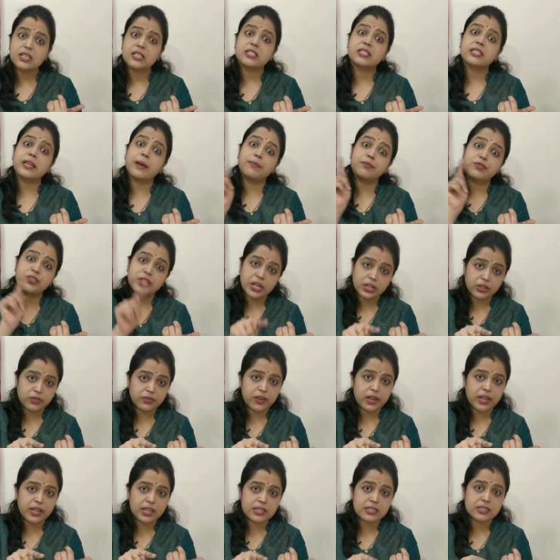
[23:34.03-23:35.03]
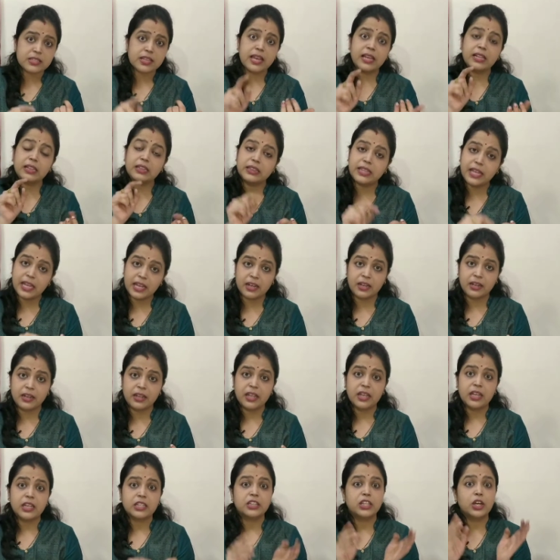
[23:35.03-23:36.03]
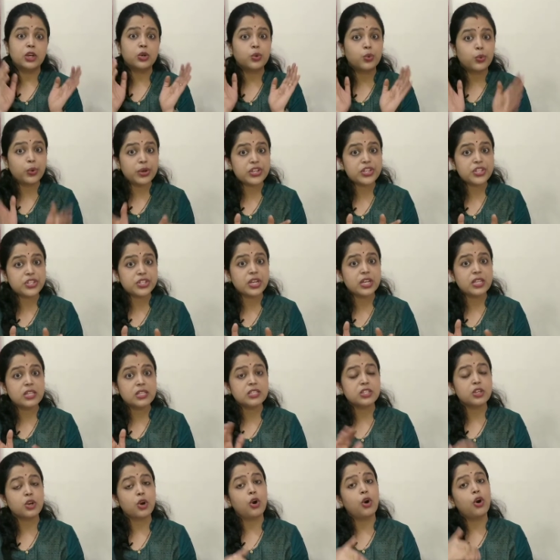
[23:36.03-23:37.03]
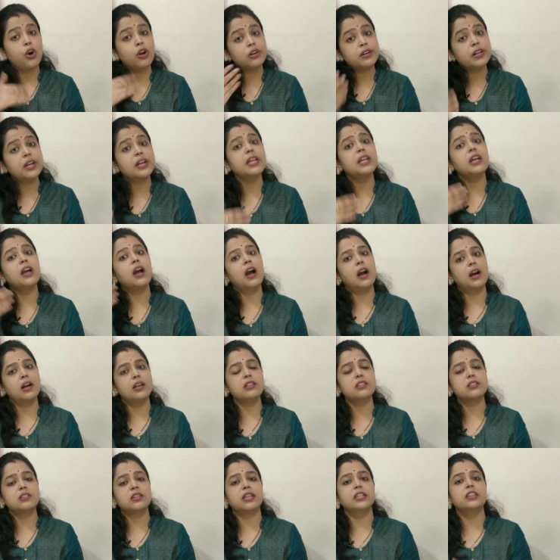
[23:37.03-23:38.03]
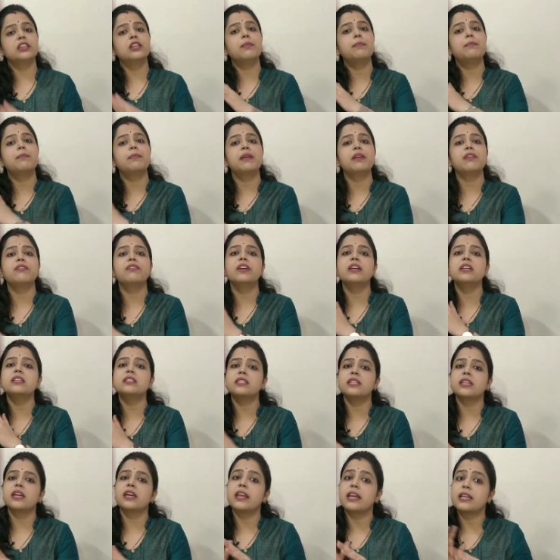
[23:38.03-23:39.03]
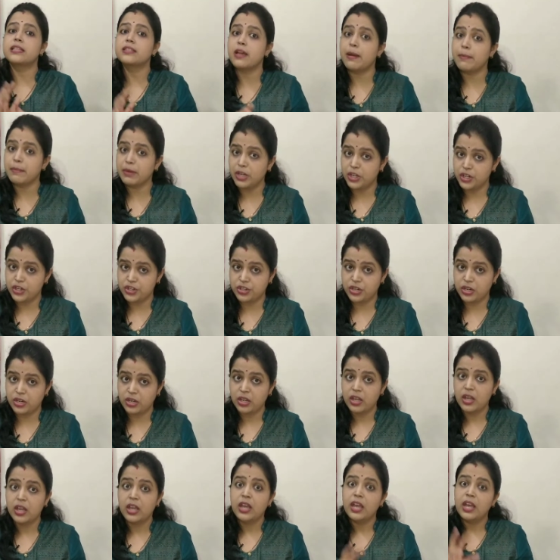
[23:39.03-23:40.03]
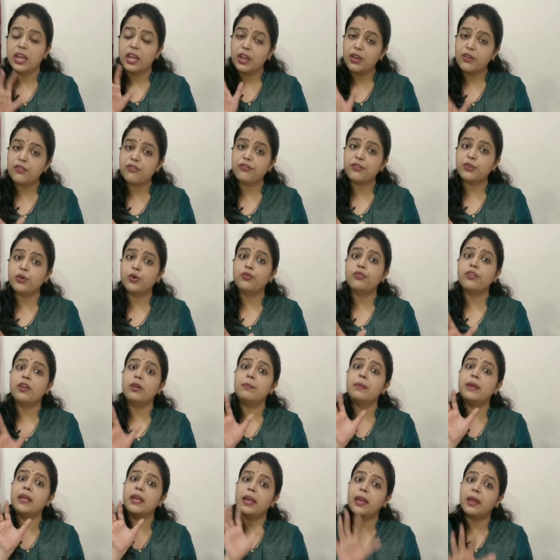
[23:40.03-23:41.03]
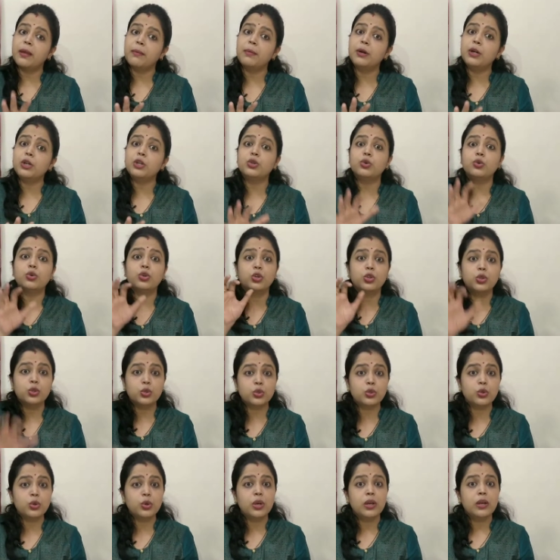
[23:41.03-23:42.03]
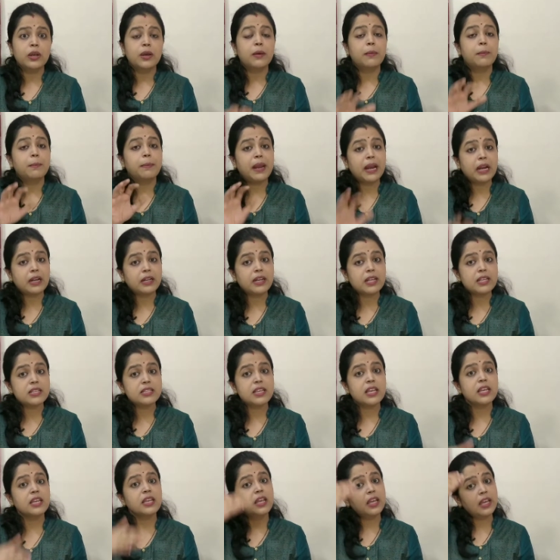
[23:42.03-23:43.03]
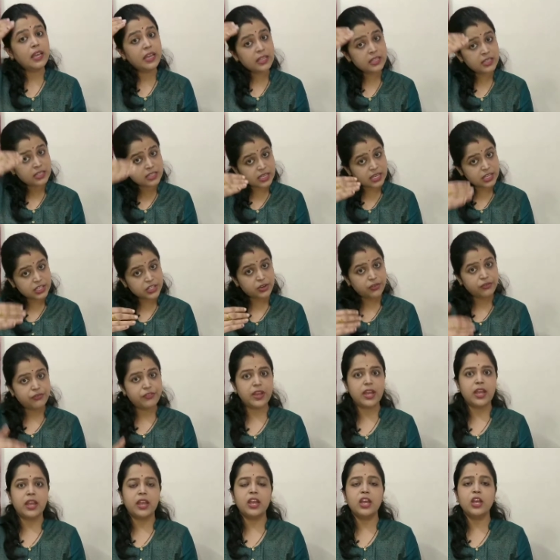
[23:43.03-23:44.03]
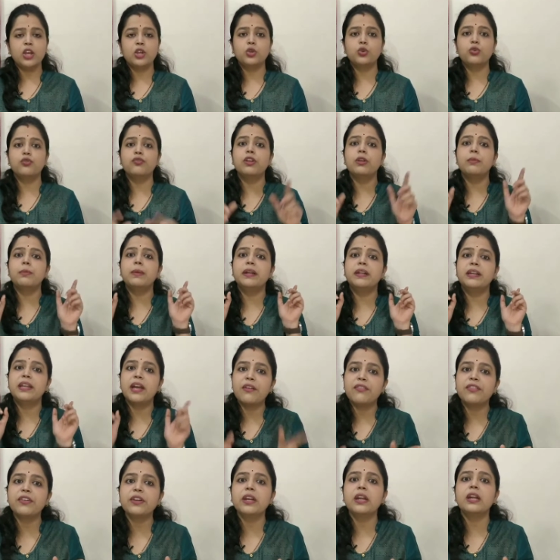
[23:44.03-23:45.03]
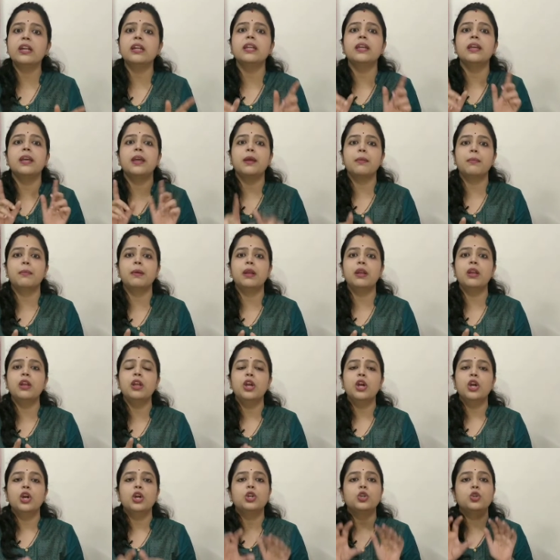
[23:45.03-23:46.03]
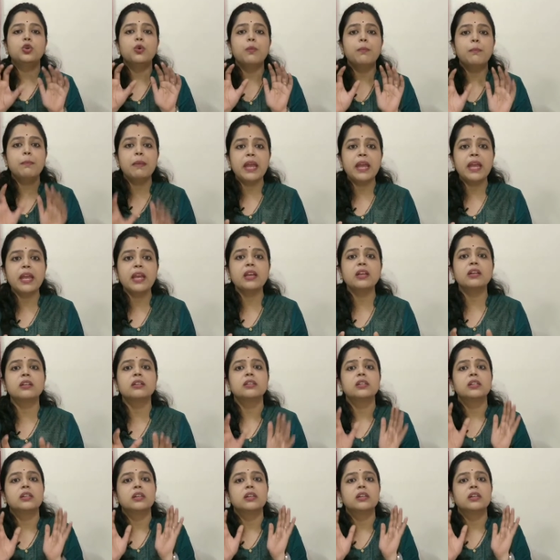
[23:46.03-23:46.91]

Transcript: subject wise, and then the questions already asked in the previous year examination. If you will be able to do practicing in such a way, you will be definitely able to make